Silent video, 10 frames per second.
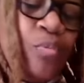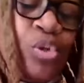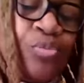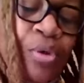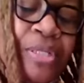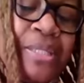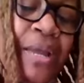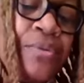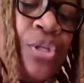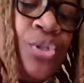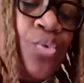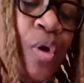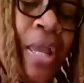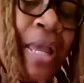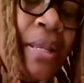which breaks down to two
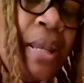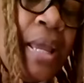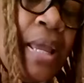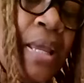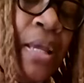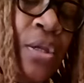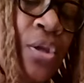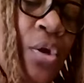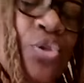again. You know,